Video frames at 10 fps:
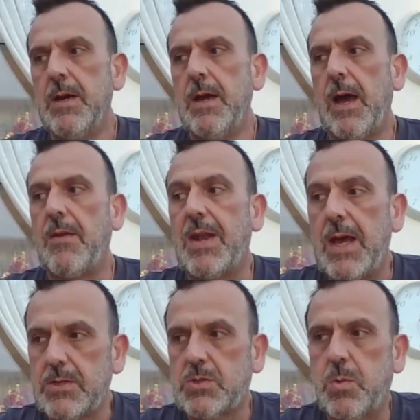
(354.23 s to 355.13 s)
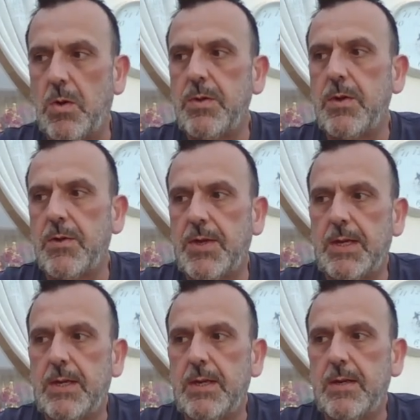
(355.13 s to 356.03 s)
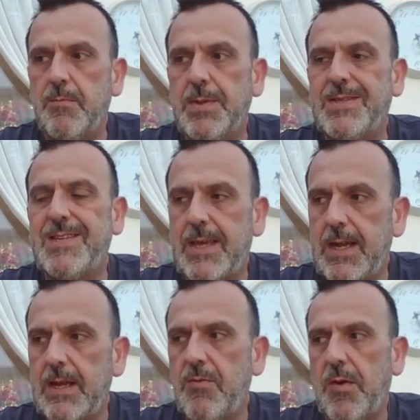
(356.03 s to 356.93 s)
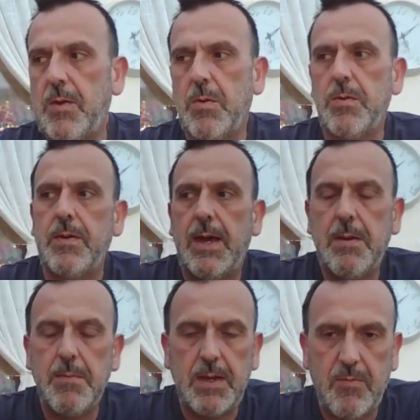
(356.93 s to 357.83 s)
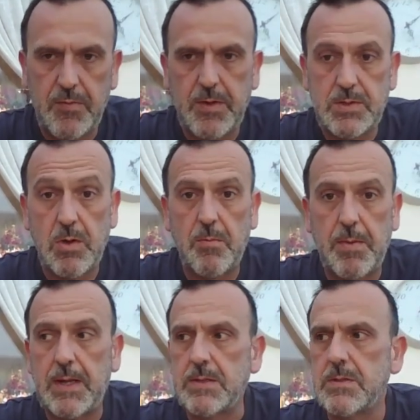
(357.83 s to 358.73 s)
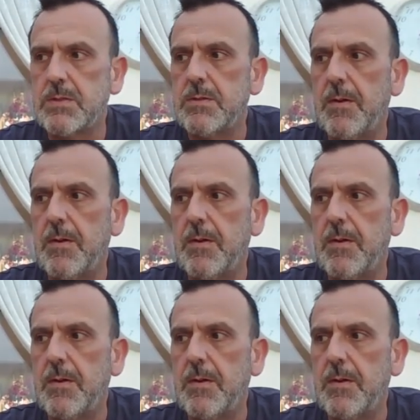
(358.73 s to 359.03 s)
And the last one, I think, particularly for anyone aiming for the top bands,